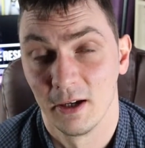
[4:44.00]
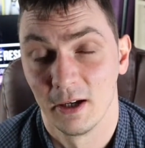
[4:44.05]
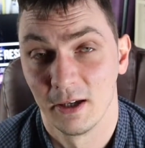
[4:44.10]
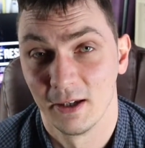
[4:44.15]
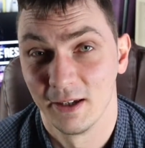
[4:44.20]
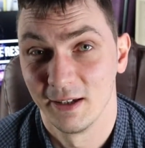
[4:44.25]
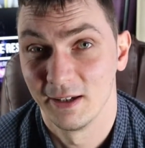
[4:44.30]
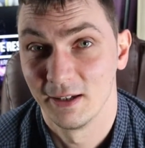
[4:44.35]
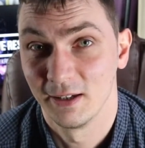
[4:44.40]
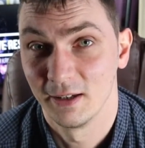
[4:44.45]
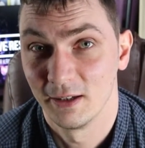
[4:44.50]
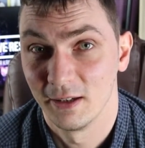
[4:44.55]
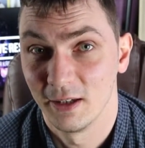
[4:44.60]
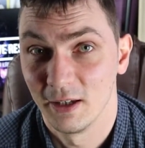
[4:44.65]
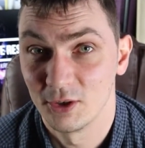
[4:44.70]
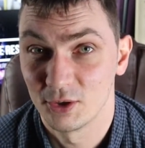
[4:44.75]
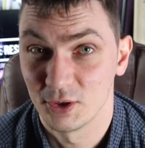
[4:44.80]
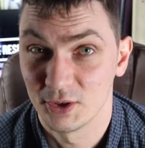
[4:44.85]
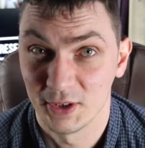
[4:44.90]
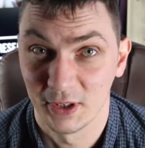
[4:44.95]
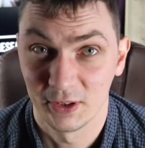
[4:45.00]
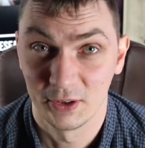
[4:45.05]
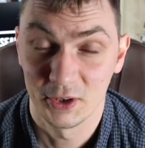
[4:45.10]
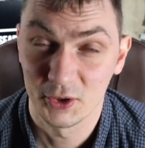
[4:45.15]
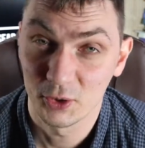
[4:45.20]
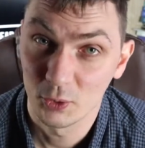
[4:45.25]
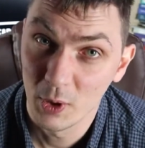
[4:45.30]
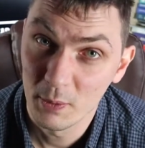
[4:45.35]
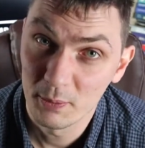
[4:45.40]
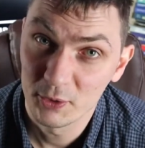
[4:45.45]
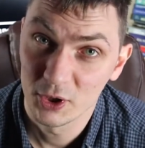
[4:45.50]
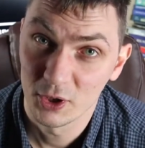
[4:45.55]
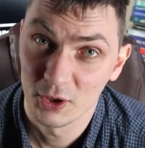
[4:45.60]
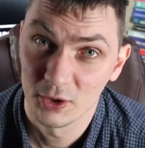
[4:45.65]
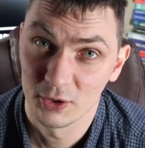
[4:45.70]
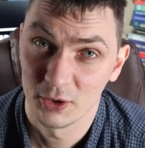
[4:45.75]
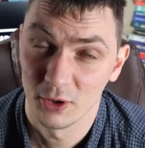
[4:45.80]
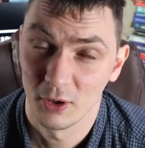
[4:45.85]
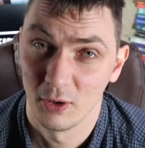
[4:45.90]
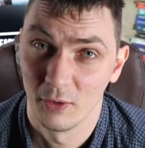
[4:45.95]
uh, interesting
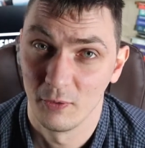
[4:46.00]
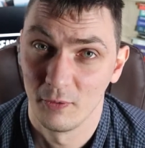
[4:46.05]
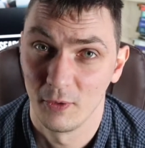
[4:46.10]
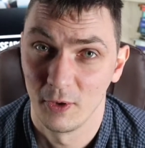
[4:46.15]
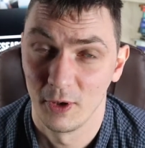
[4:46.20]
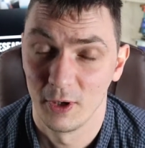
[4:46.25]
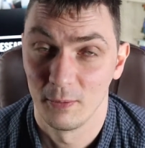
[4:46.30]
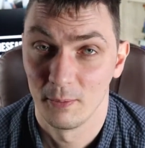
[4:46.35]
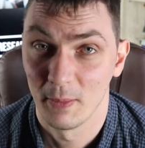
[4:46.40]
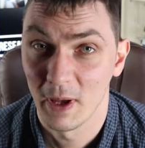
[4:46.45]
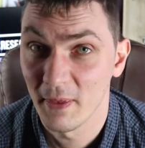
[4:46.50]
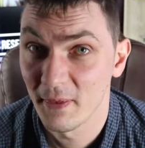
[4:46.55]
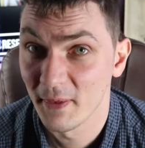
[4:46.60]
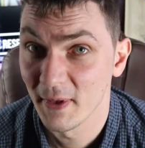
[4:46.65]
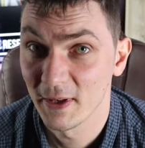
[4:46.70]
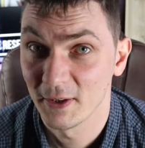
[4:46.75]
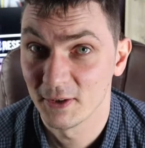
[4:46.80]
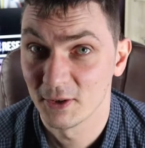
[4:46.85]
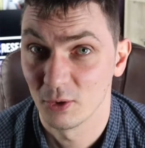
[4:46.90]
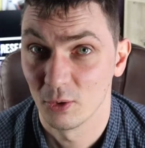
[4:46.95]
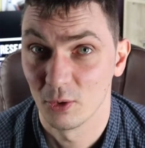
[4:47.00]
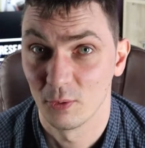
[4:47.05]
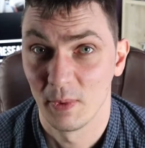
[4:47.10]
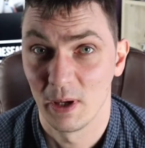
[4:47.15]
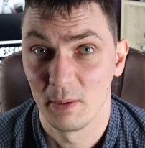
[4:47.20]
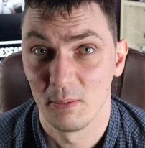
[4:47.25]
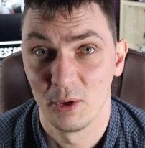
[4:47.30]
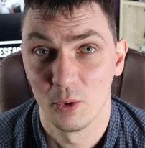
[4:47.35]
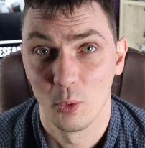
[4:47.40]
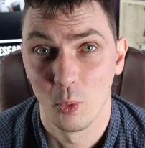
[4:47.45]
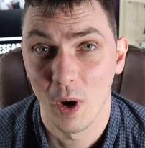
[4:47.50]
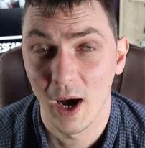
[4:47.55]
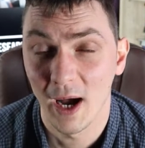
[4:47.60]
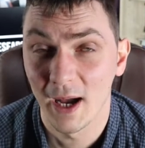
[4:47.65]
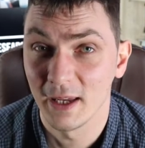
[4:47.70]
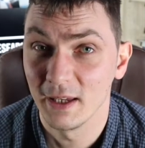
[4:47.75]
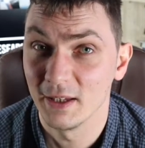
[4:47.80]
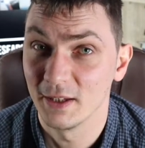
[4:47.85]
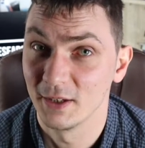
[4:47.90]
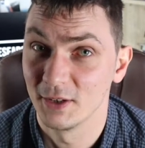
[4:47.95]
descriptions of uh, methods or maybe
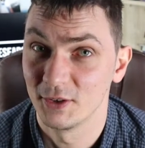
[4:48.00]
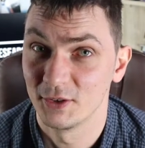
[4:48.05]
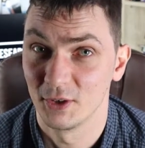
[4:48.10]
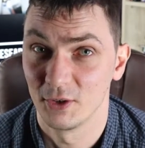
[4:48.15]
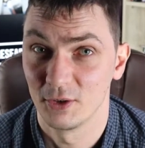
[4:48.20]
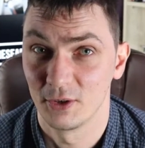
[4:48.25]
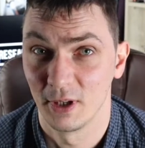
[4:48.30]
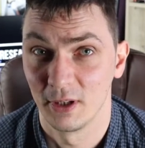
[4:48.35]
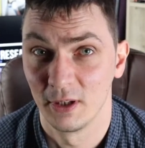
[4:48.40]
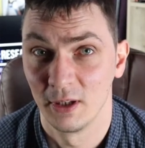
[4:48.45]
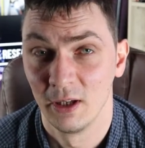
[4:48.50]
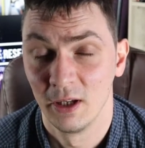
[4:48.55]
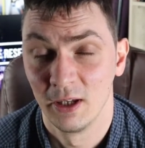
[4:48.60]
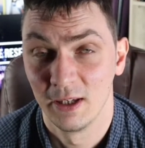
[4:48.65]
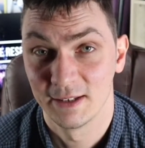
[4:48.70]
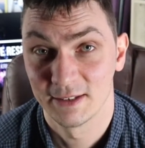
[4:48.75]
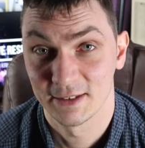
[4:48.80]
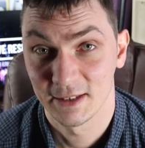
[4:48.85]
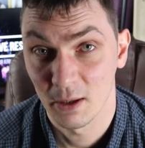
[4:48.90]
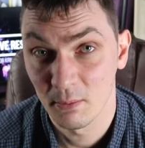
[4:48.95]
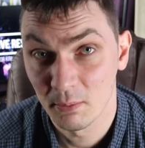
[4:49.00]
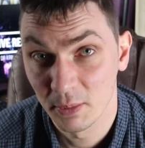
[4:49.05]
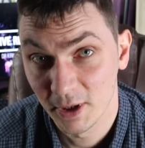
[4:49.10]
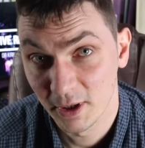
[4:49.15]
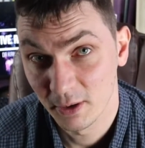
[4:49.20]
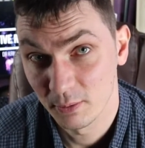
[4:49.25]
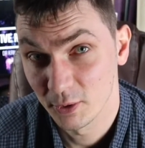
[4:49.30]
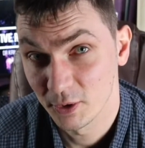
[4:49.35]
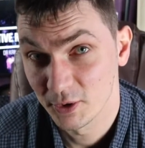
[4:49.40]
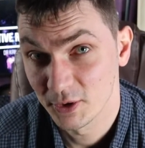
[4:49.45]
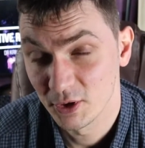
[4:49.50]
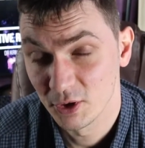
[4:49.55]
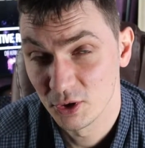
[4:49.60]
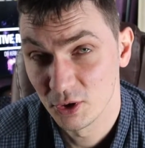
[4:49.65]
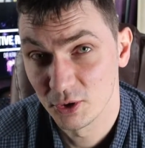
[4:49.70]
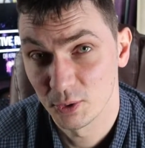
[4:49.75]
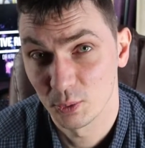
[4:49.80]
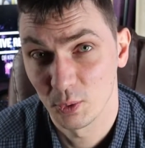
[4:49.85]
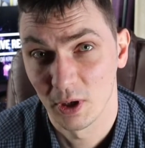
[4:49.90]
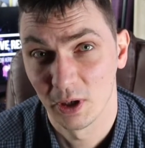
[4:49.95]
why uh, certain sampling
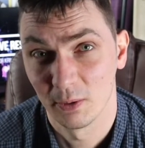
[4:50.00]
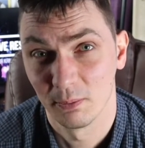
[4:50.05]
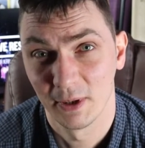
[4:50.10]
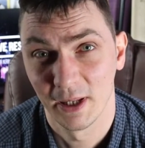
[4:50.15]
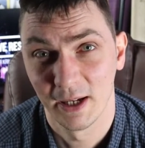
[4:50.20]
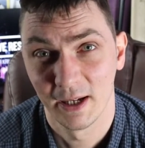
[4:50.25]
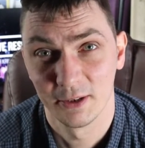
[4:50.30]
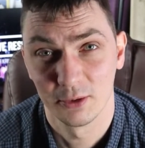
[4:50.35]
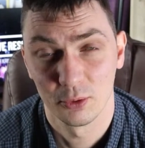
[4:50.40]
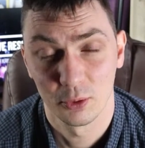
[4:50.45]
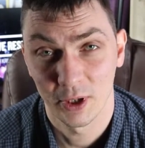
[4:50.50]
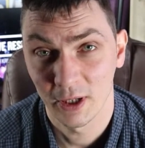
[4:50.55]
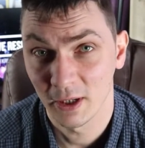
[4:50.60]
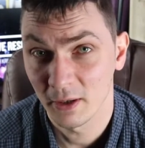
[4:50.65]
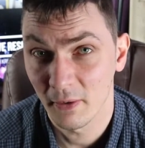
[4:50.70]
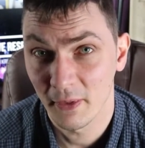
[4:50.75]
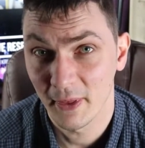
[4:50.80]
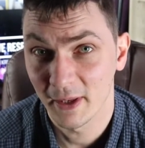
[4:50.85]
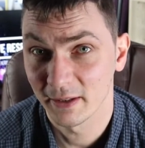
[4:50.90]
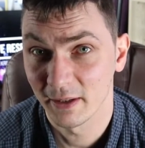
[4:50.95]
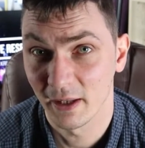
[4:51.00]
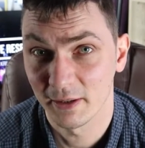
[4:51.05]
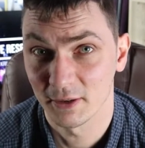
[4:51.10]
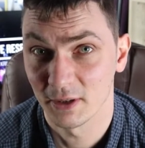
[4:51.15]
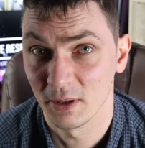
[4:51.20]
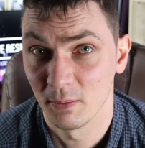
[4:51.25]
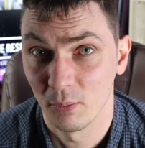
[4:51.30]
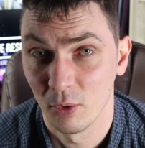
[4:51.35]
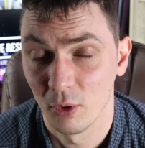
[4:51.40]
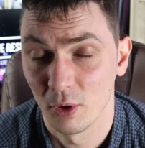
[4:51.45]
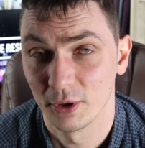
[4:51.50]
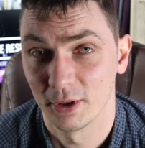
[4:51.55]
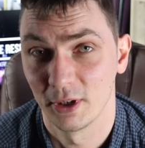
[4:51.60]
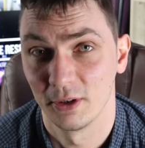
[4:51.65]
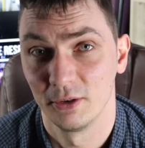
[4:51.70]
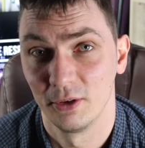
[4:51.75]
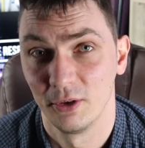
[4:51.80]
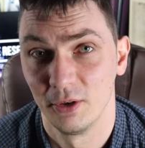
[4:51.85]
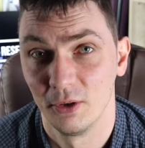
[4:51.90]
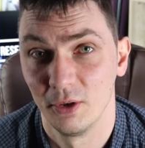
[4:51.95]
procedures were applied or anything that's
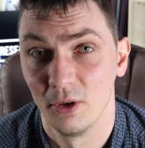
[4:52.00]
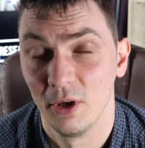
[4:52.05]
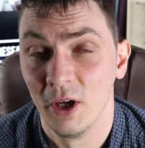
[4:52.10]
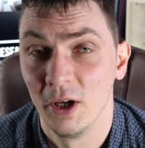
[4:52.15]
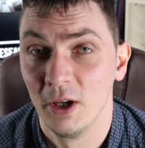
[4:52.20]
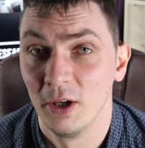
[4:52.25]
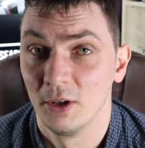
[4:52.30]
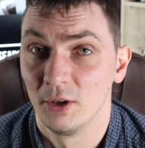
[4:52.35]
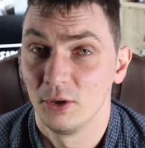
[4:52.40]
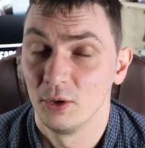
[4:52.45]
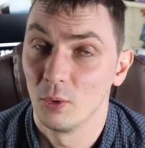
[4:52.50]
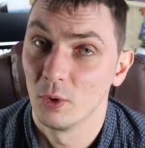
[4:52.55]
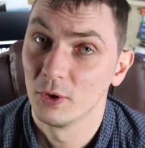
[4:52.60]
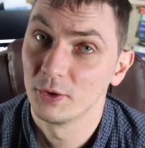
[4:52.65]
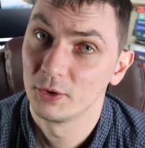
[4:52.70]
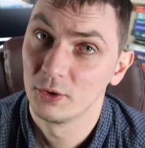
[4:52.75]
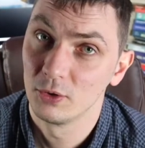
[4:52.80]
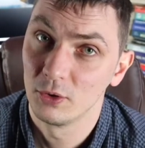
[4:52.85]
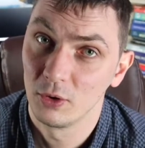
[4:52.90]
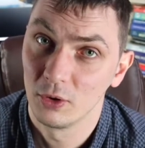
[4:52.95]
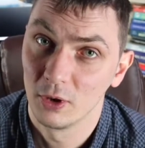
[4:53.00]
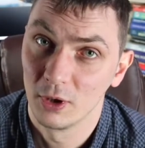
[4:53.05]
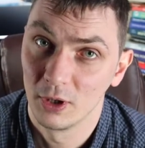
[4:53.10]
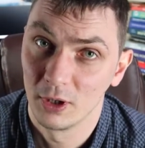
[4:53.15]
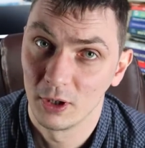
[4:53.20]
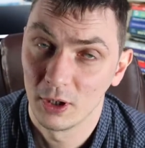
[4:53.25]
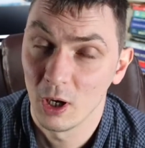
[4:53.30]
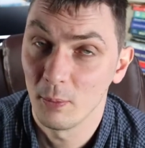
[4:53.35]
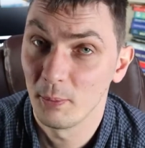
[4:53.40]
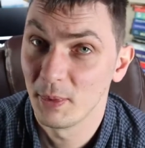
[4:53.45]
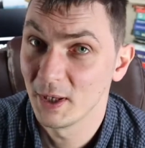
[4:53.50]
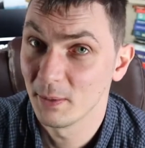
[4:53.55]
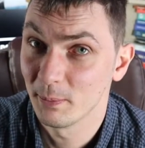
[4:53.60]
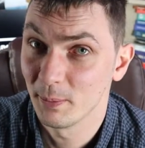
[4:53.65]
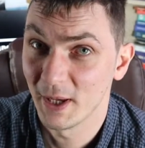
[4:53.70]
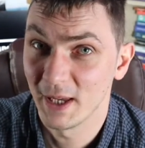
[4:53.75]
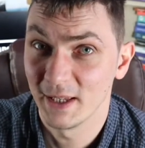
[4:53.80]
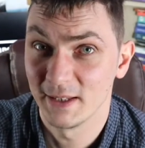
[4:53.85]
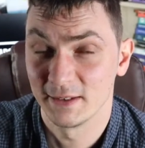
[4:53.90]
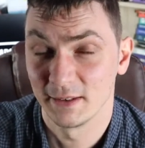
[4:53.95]
important to you. You want to uh, copy and
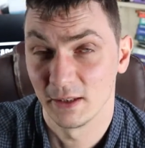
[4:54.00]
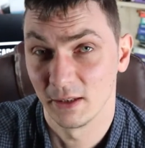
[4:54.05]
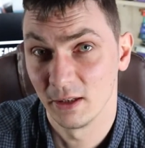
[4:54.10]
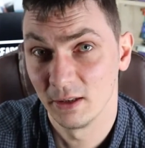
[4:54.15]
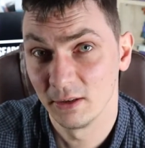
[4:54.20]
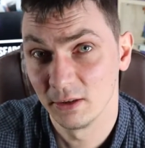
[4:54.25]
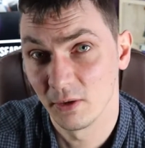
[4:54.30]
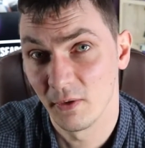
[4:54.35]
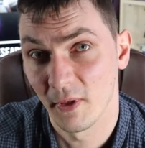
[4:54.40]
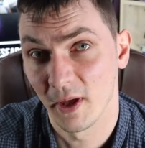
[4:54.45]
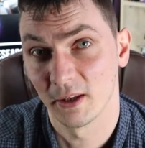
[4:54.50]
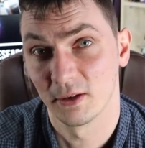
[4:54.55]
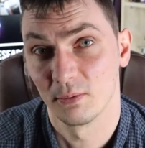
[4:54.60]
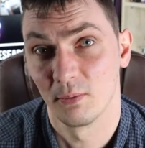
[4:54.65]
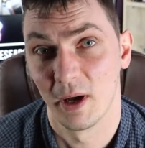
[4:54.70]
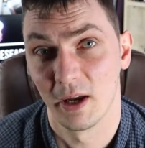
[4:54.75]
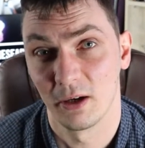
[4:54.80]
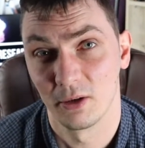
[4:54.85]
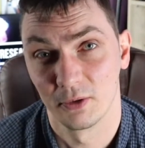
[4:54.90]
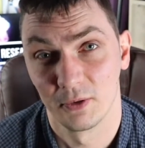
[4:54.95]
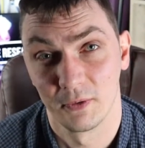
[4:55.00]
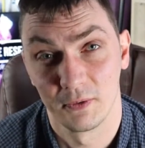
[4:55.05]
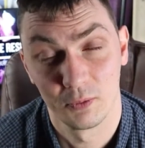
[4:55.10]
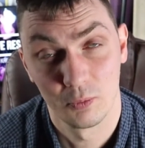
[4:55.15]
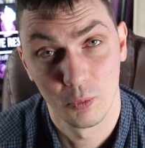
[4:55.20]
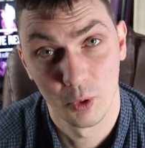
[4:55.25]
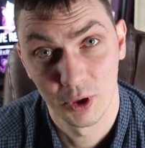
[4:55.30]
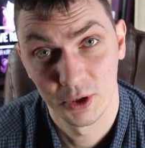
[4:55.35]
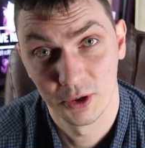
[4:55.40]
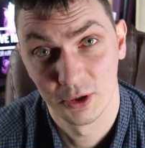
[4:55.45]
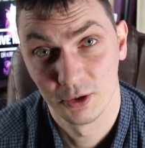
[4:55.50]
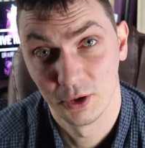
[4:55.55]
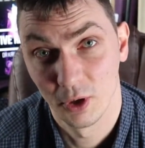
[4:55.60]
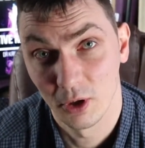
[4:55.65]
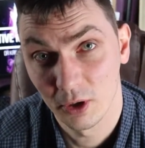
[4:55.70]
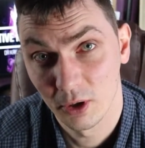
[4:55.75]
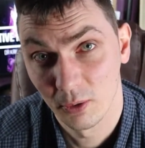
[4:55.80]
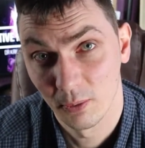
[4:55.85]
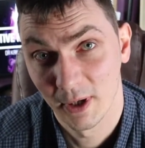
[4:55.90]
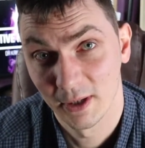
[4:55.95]
paste into that Microsoft Word
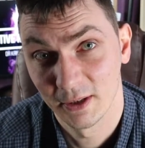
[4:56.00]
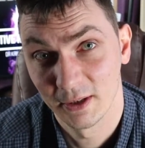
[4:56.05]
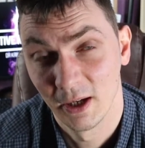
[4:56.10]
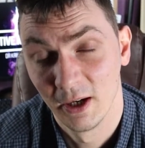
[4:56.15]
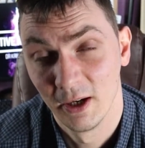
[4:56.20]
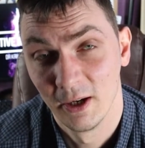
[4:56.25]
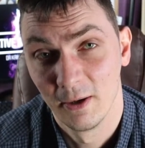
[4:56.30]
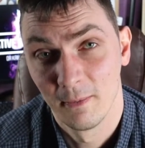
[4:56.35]
document